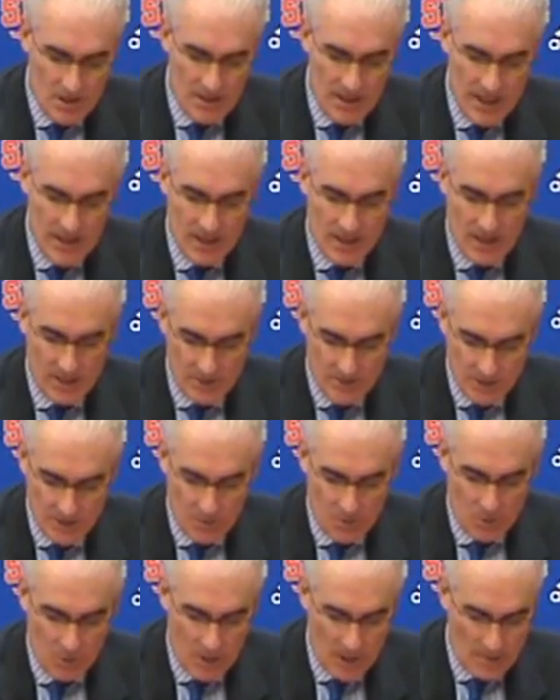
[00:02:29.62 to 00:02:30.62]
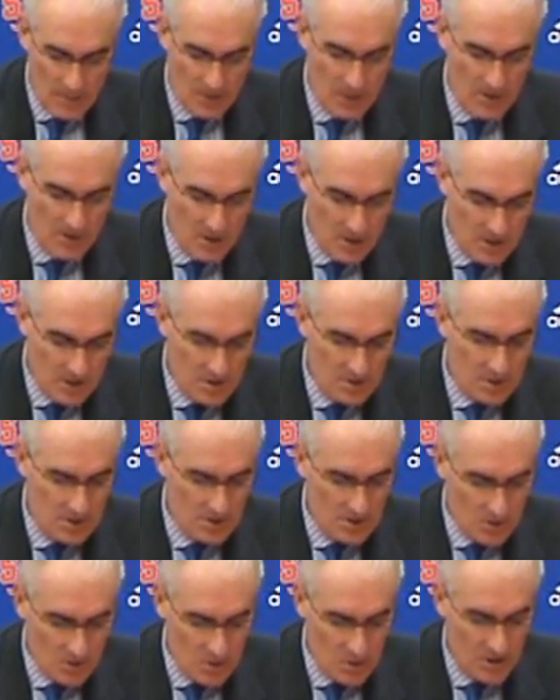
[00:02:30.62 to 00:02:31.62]
know, that gives us more opportunities to
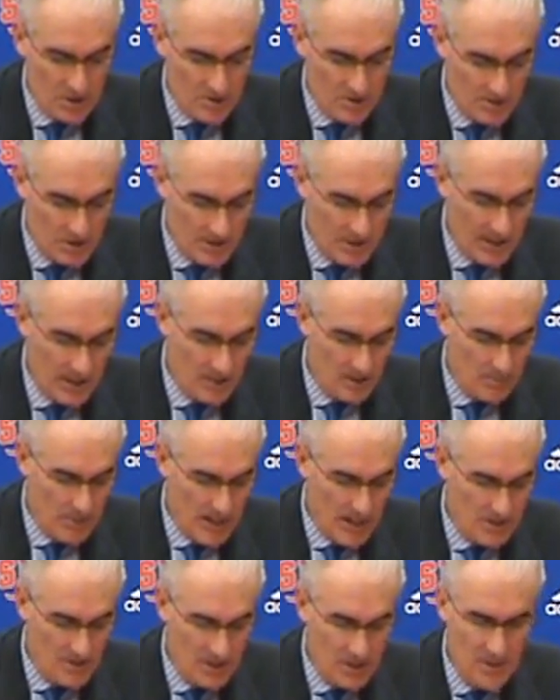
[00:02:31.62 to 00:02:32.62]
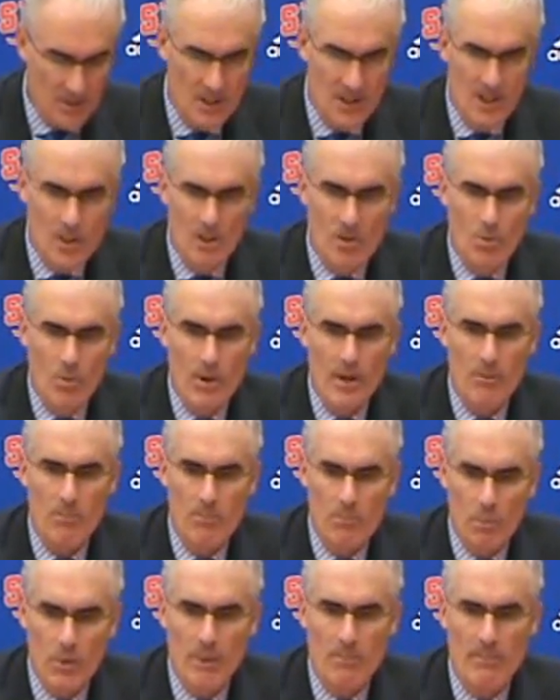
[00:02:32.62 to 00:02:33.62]
score around the basket.
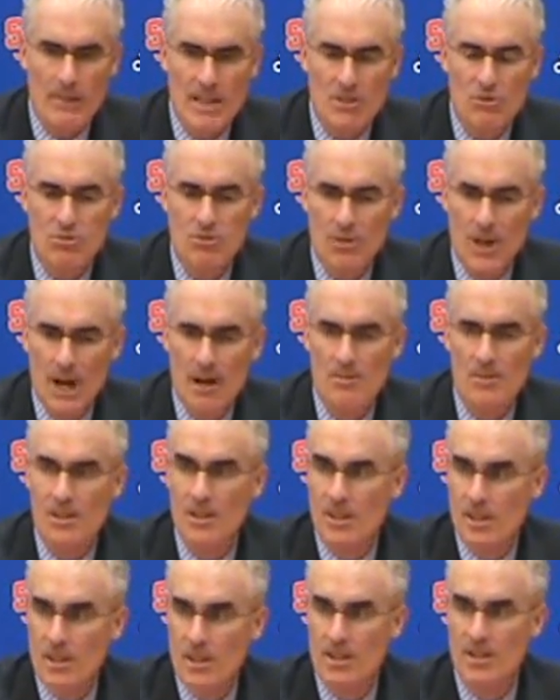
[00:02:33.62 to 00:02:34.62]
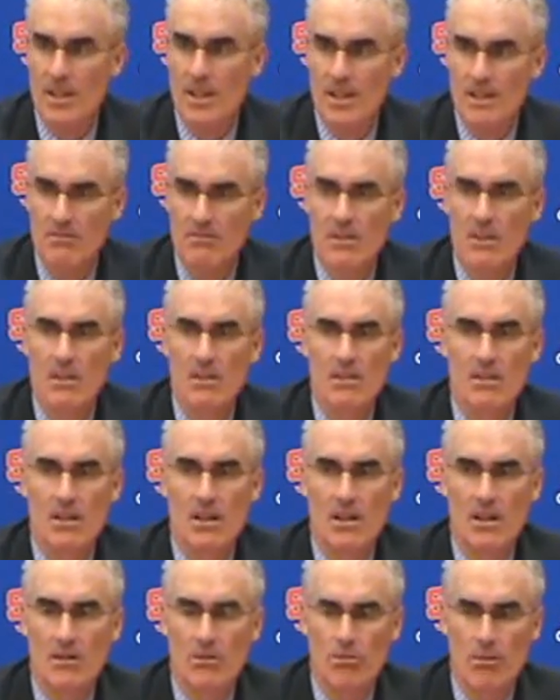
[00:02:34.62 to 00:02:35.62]
We miss Robert Nkunde.
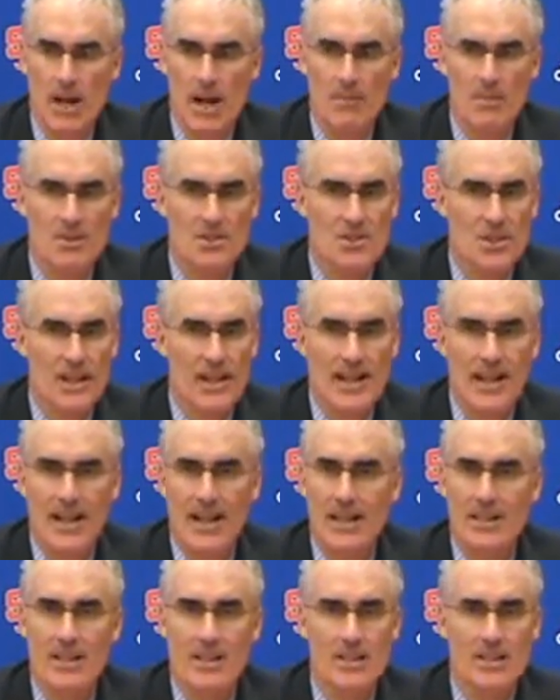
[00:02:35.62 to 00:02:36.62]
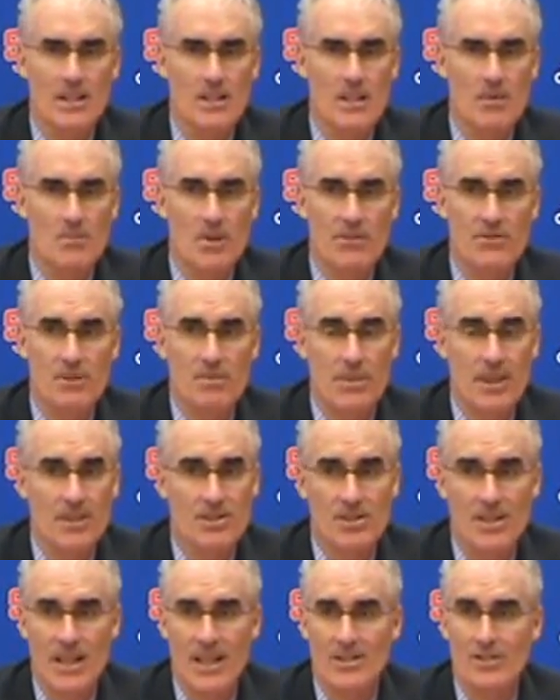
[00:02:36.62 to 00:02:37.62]
Robert's a guy that could come off the
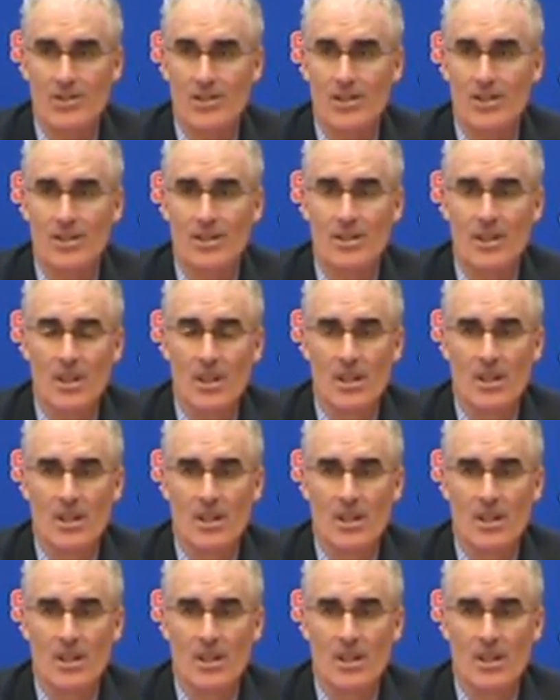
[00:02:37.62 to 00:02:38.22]
bench last year.